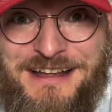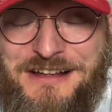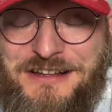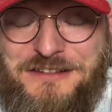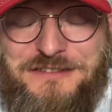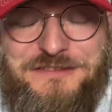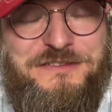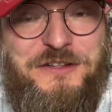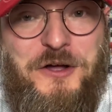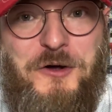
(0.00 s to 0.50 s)

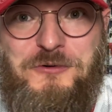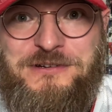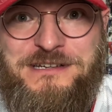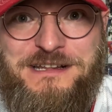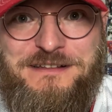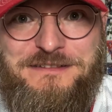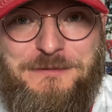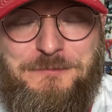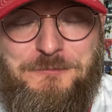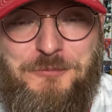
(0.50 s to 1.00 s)
So
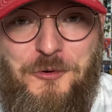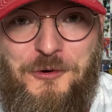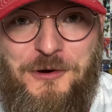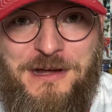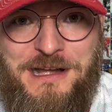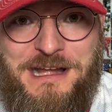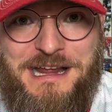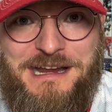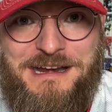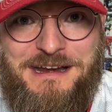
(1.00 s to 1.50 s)

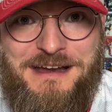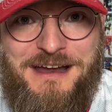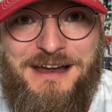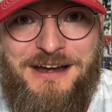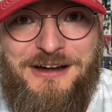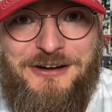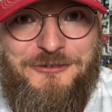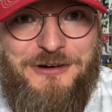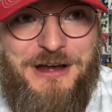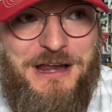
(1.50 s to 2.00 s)
disappointing,
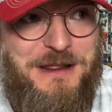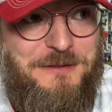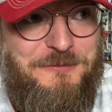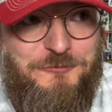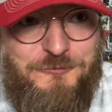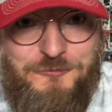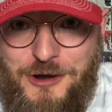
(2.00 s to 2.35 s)
right?